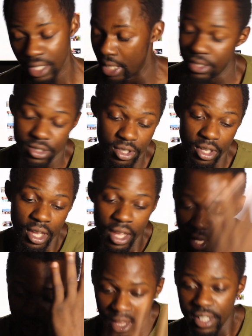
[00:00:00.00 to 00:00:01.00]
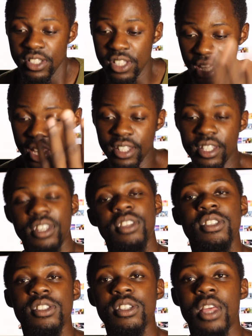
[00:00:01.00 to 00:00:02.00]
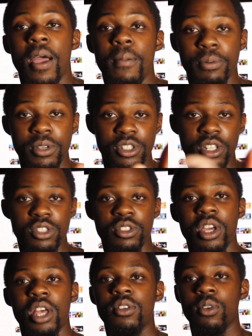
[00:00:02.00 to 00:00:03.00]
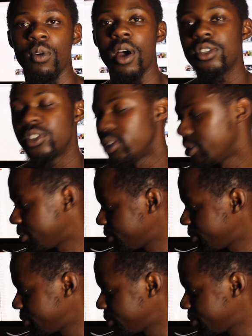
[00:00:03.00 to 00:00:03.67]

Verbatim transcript: That's, that's the end. I appreciate you guys for watching.